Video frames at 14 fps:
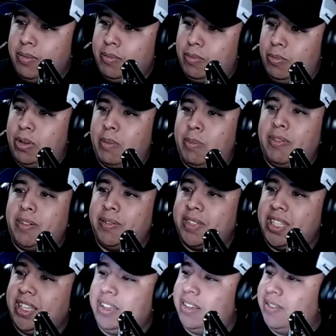Number
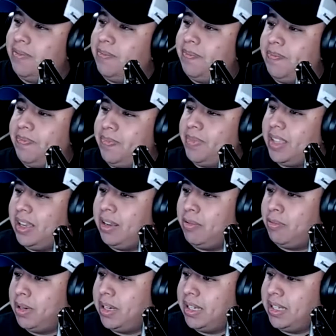15. It
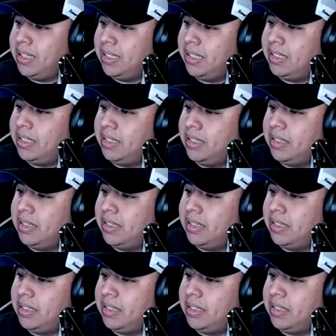was